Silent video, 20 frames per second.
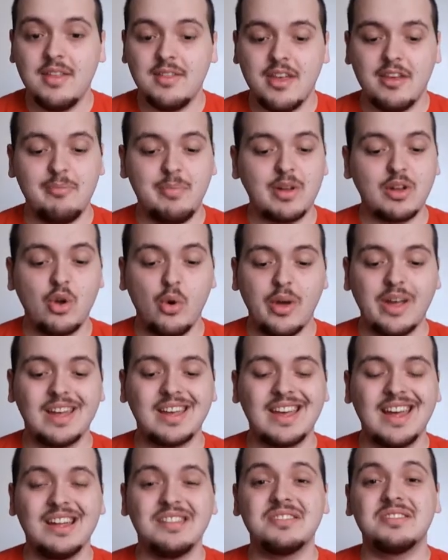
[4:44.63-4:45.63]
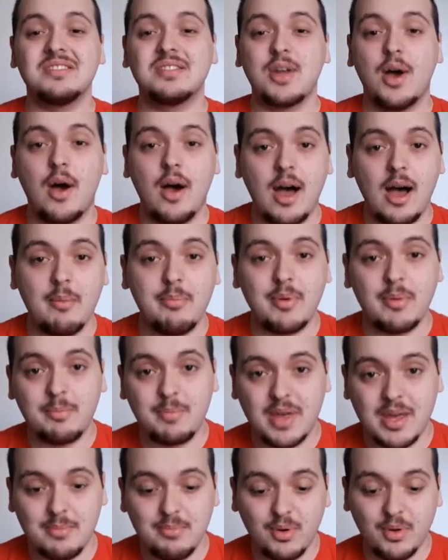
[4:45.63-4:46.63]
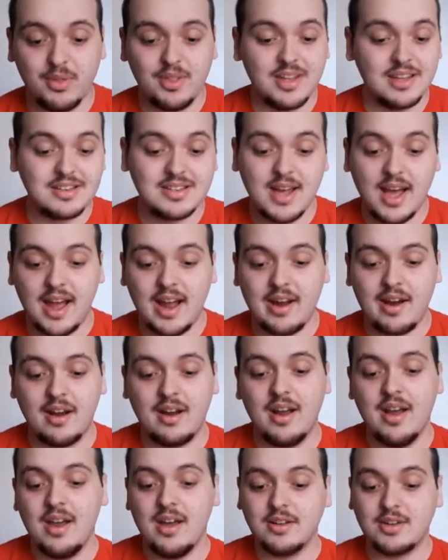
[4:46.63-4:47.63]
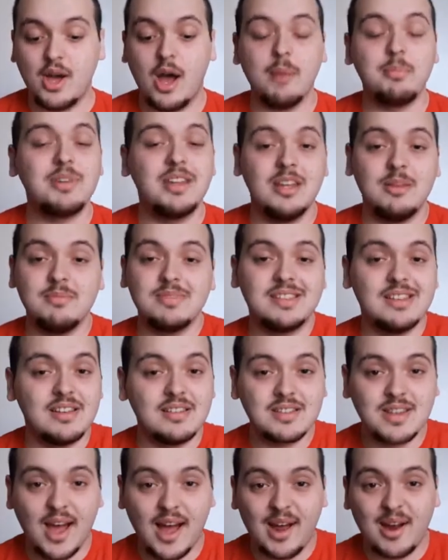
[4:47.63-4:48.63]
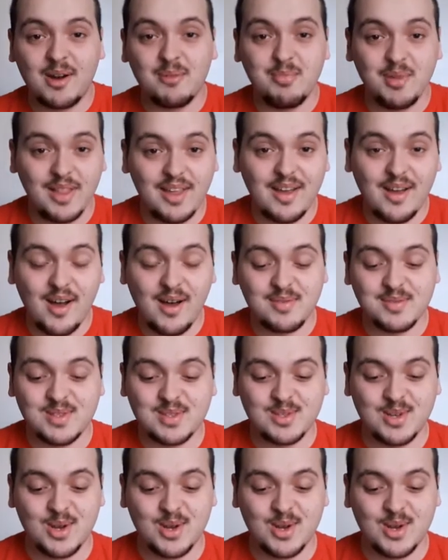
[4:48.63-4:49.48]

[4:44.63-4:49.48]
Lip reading: They've been going against top teams the entire playoffs.